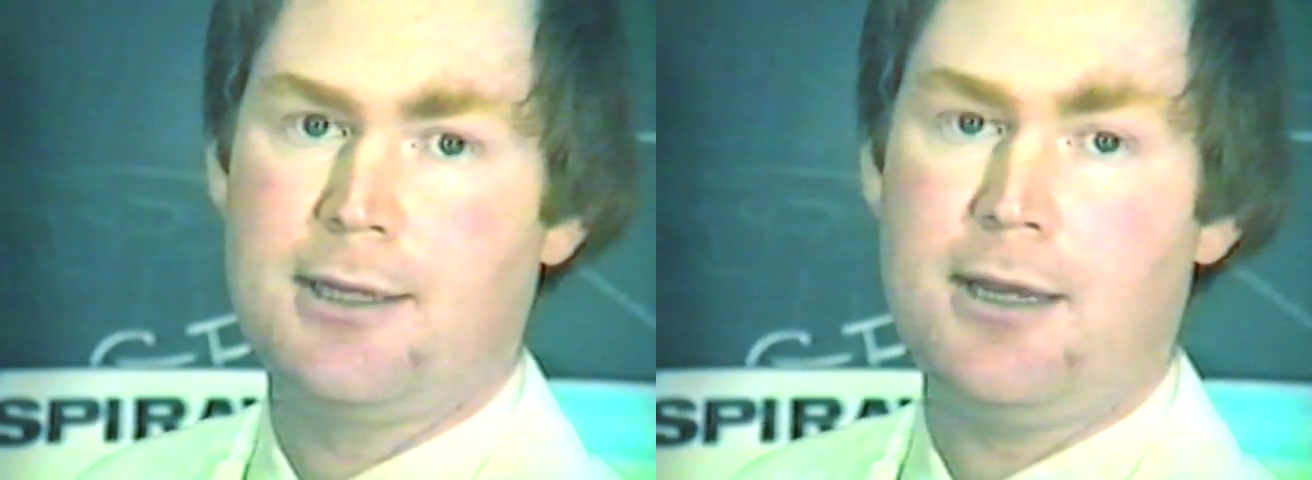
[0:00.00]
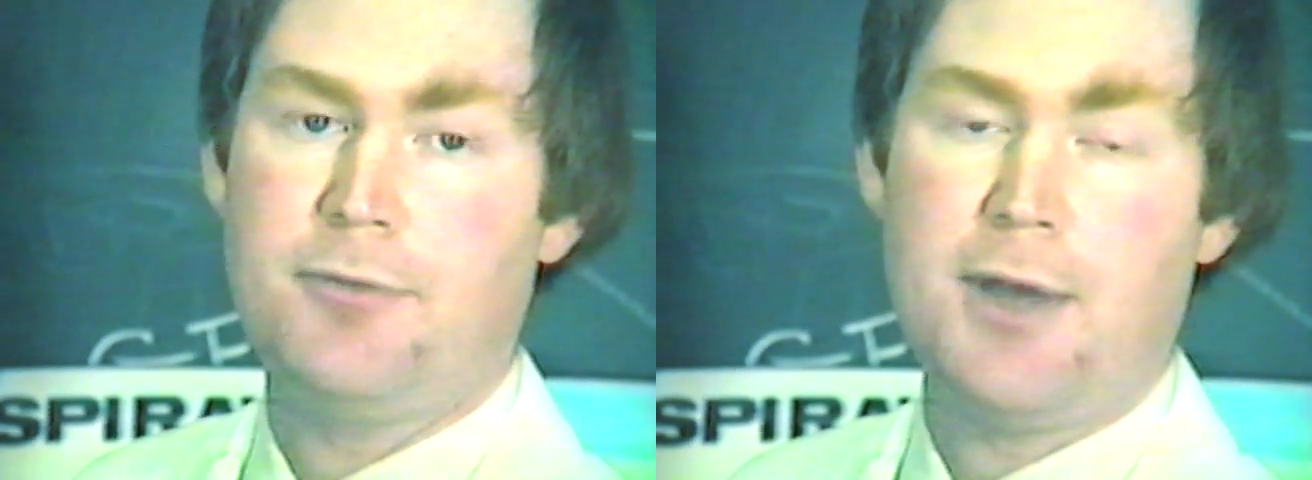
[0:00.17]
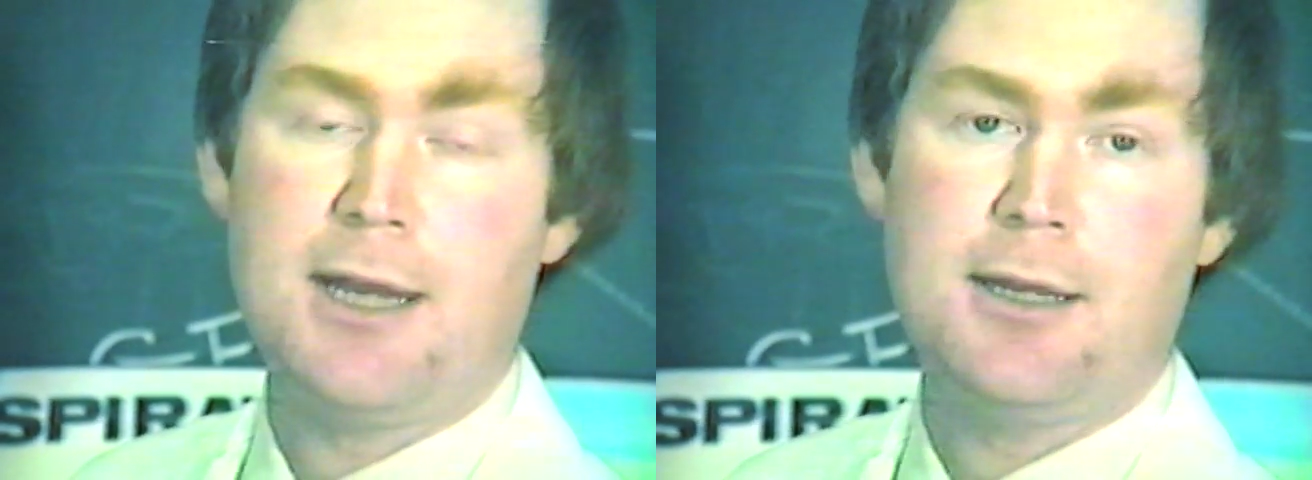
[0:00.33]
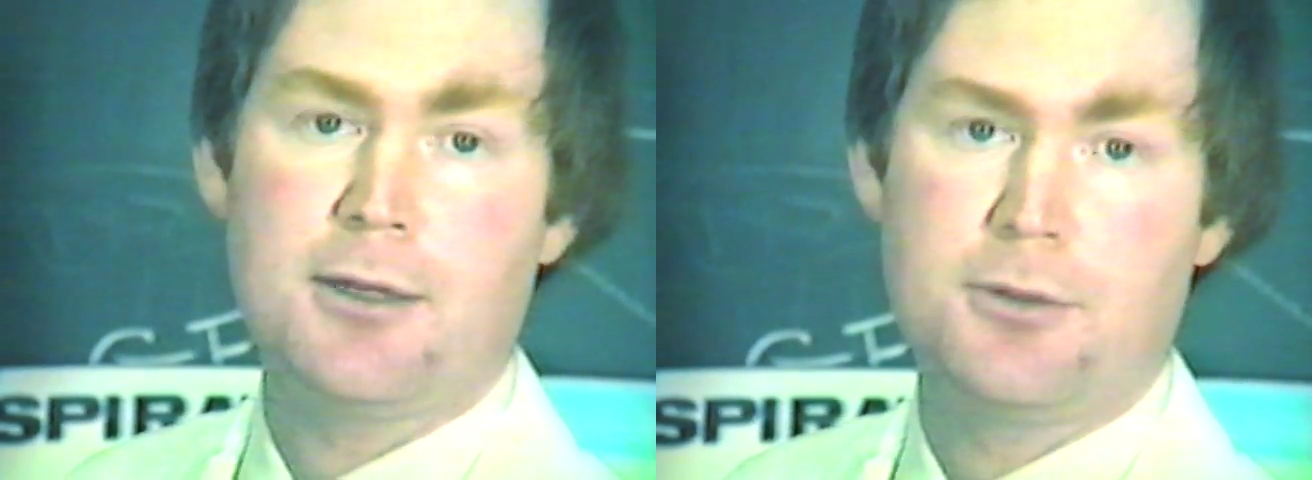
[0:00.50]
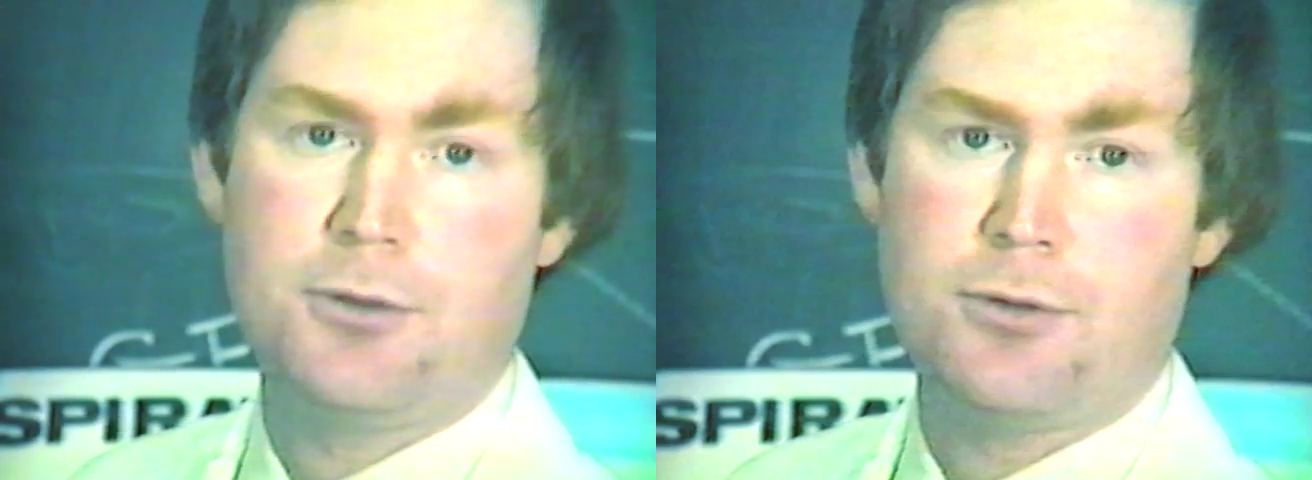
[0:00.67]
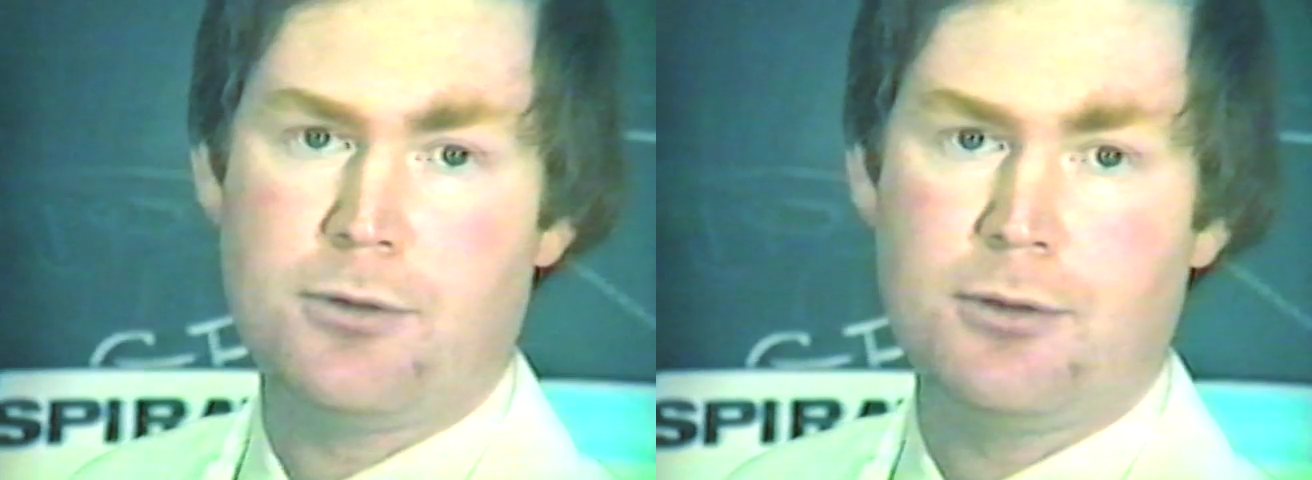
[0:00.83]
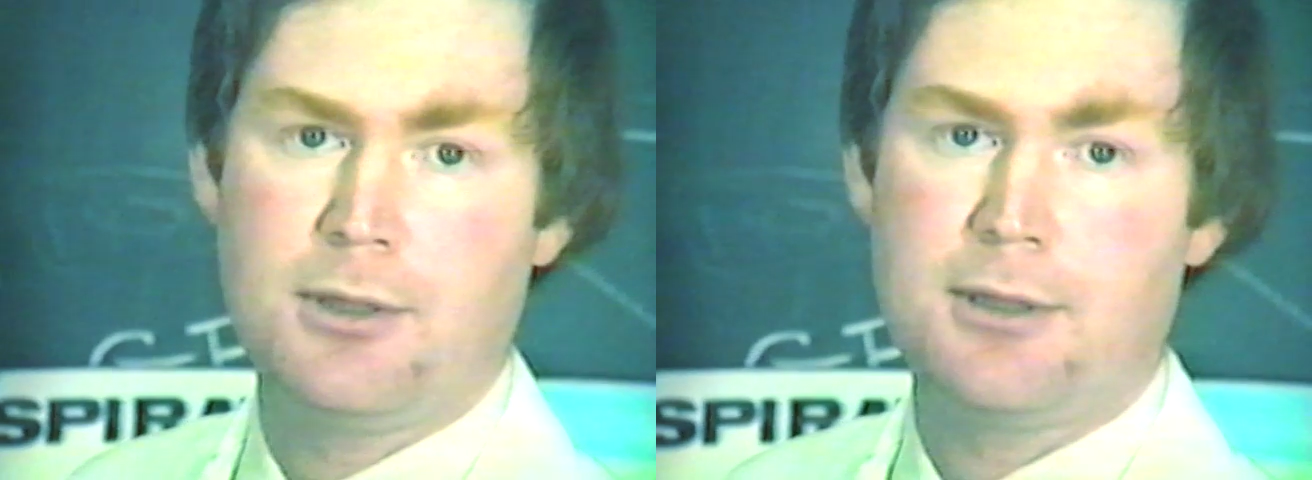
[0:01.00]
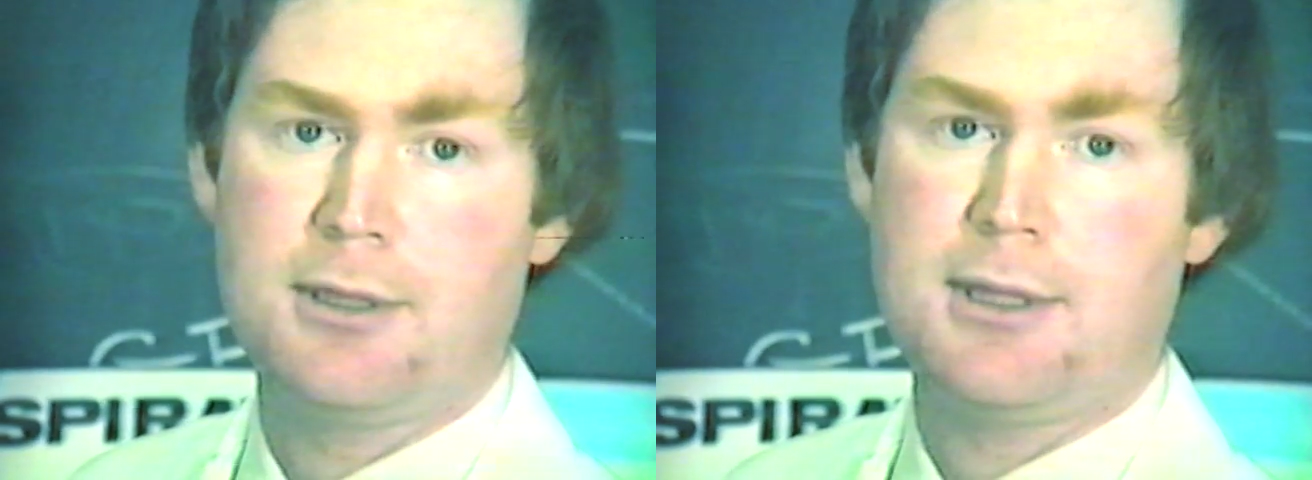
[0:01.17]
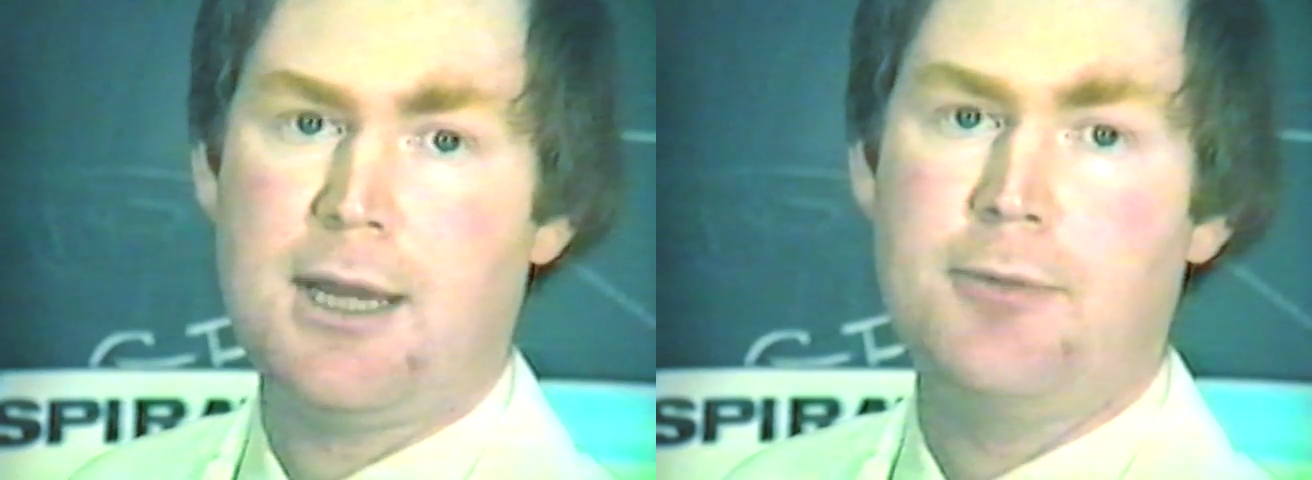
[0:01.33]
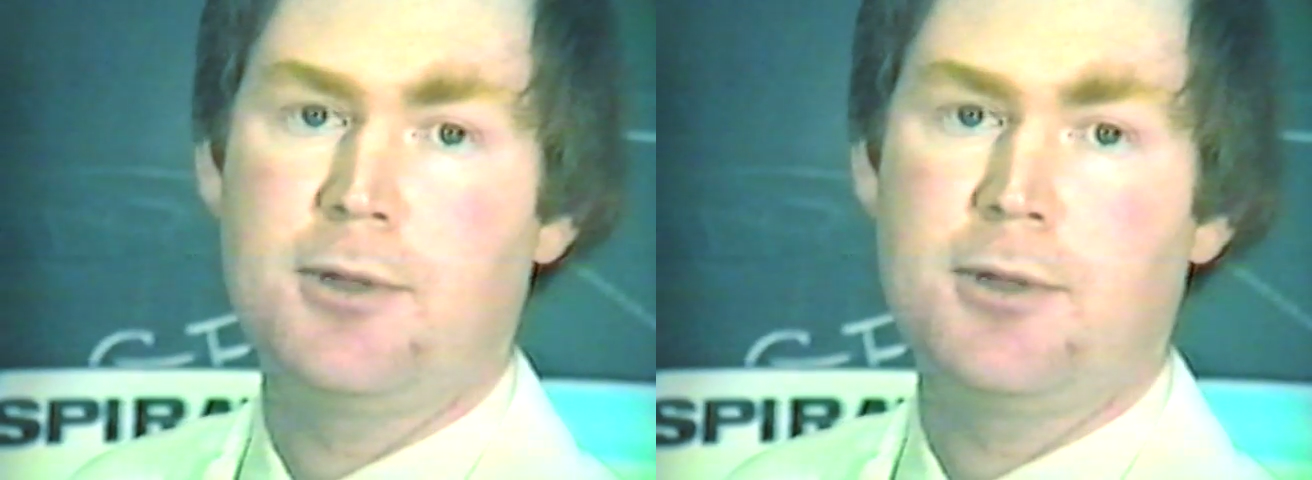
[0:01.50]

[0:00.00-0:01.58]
if any at all, that they